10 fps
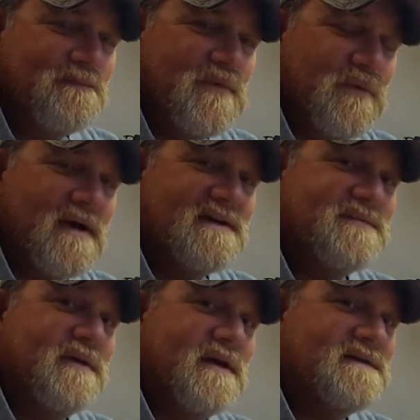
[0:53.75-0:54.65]
Well, guess
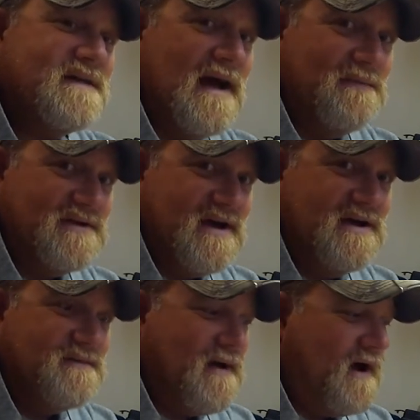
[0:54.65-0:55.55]
what? It's time to
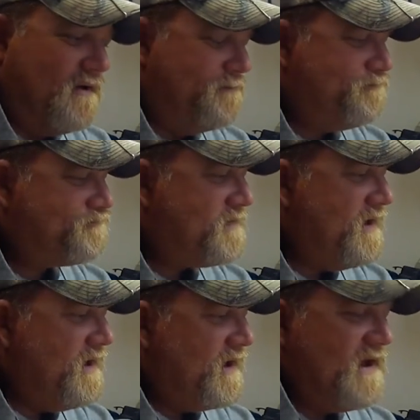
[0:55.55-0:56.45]
change them out.
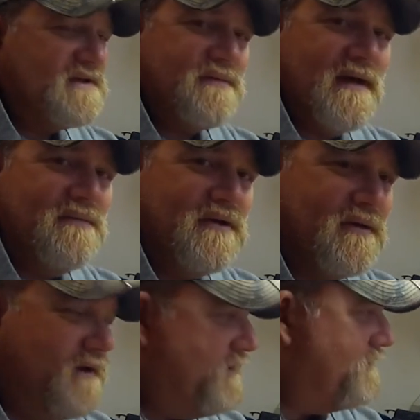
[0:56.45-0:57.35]
And that's what I'm
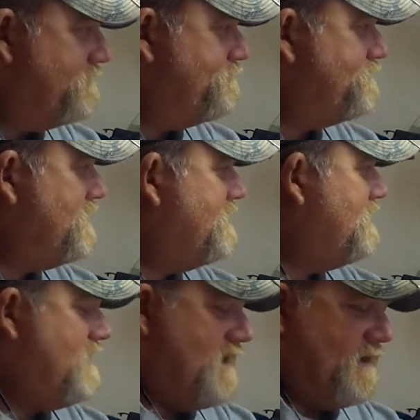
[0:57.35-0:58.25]
doing here.
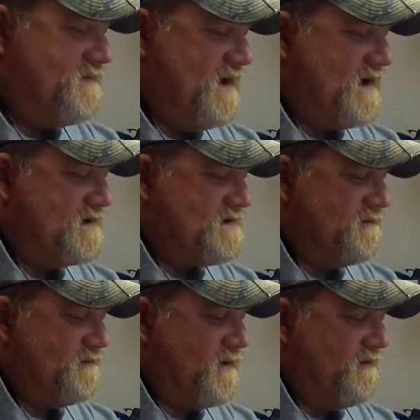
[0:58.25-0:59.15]
I'm taking some
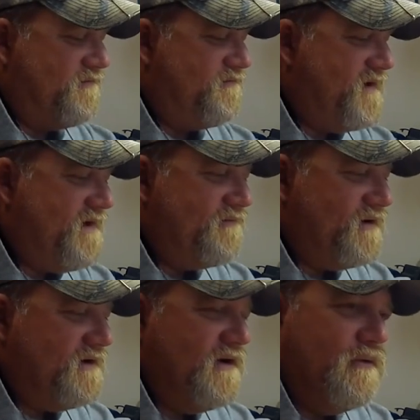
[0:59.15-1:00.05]
of my
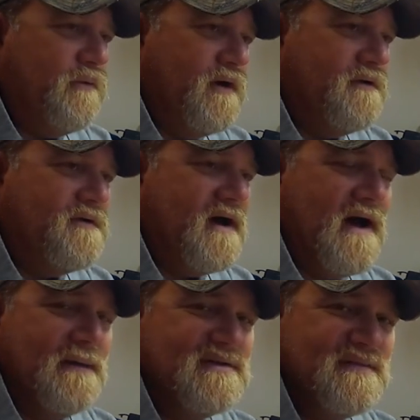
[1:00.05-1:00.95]
favorite
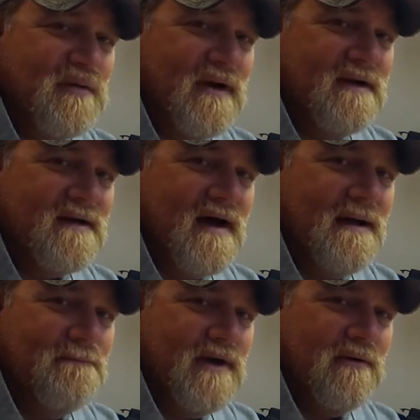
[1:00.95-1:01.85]
wintertime,
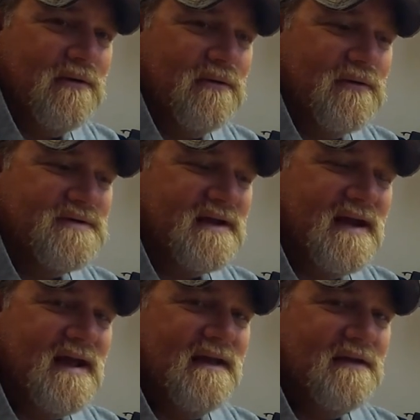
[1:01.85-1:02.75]
springtime mirror lures and
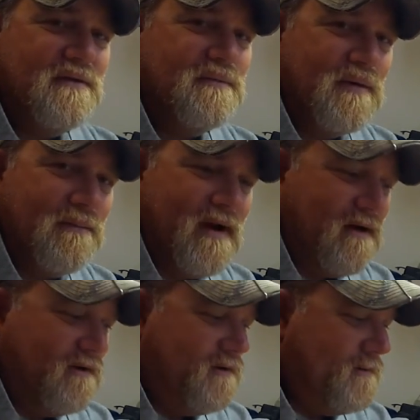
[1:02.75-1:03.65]
getting a little
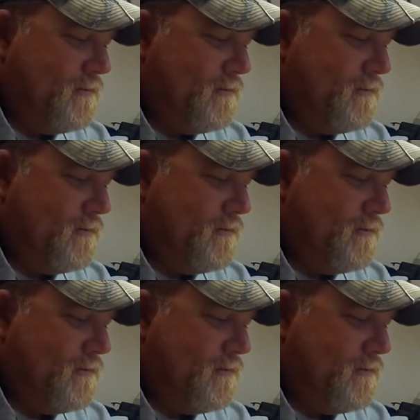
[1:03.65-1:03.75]
prepared.